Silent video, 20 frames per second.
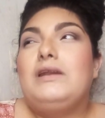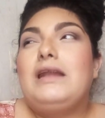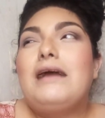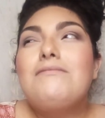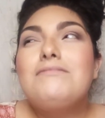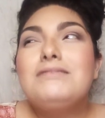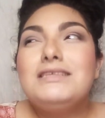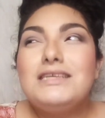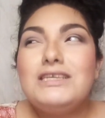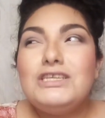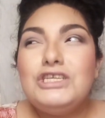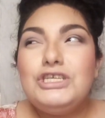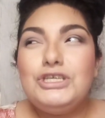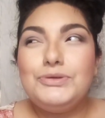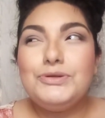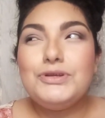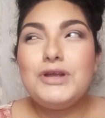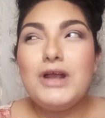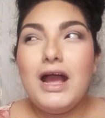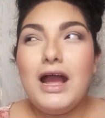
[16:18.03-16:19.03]
I was in
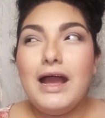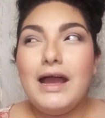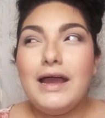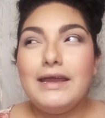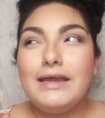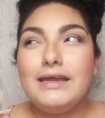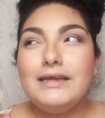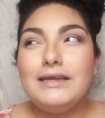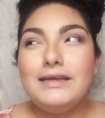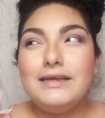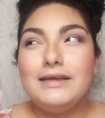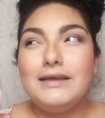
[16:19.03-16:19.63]
junior high,